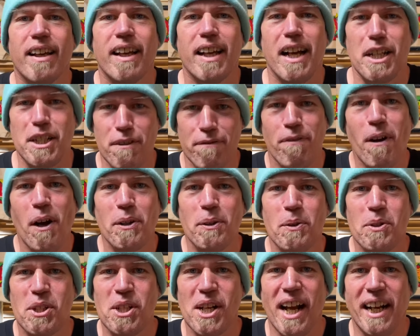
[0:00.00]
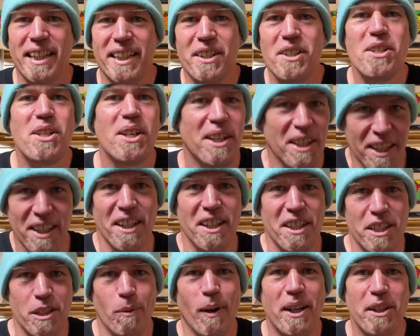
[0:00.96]
As a final challenge,
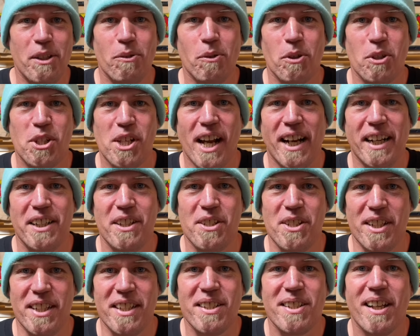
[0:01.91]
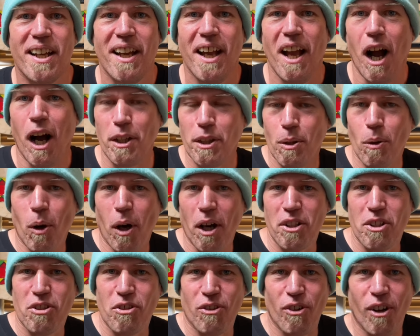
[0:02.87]
to end all challenges, I thought I'd
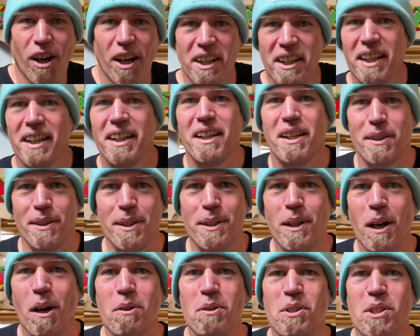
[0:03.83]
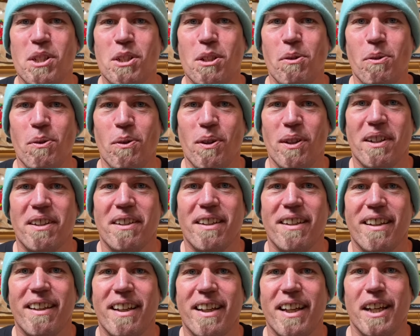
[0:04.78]
try the nose stall.
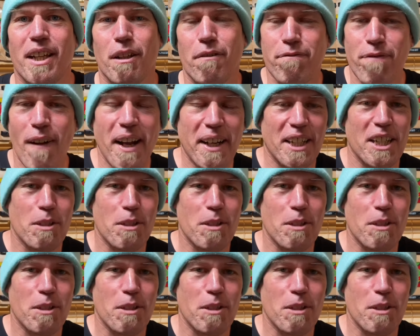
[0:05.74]
The fact this